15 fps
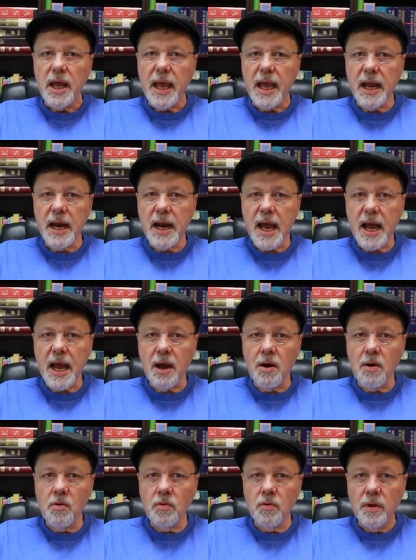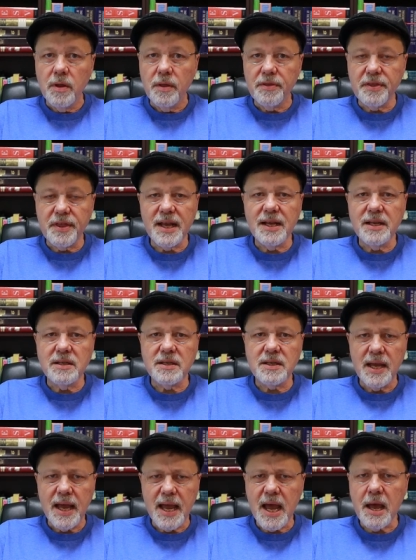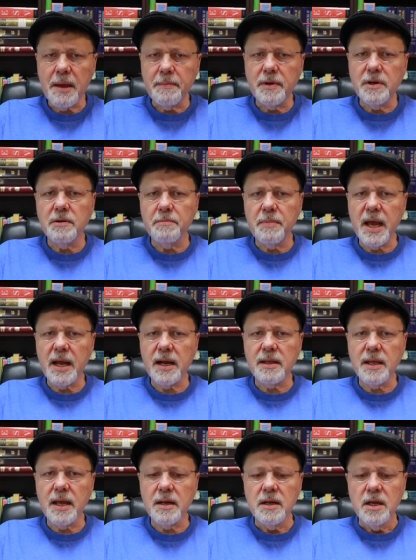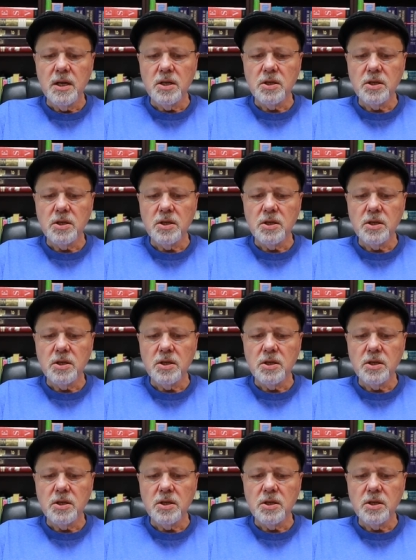and how things happened back then.